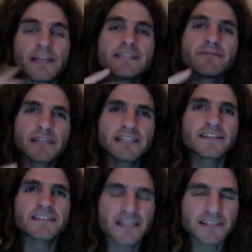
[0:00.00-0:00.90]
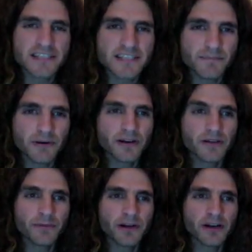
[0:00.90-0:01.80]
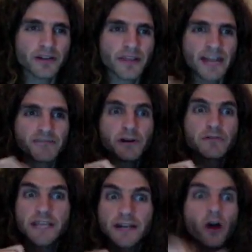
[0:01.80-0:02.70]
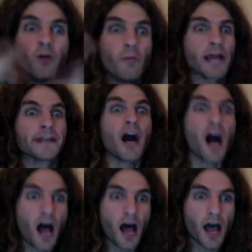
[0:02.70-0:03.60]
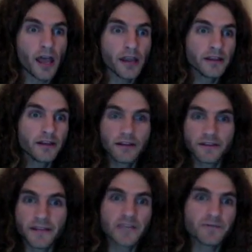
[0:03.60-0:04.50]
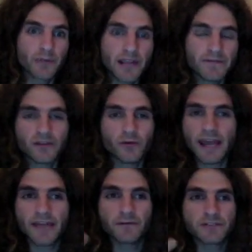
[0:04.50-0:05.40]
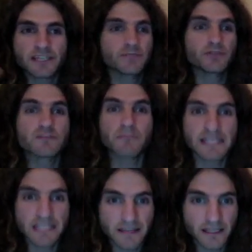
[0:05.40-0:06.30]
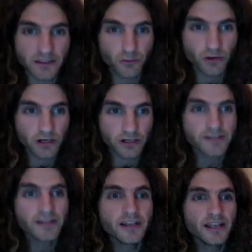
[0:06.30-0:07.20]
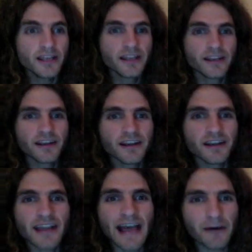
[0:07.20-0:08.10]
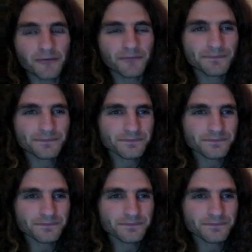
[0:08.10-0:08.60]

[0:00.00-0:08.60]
We did this unassisted birth and everybody was like, oh my God, thank you for paving the way. It was like the most amazing thing in the world. Now,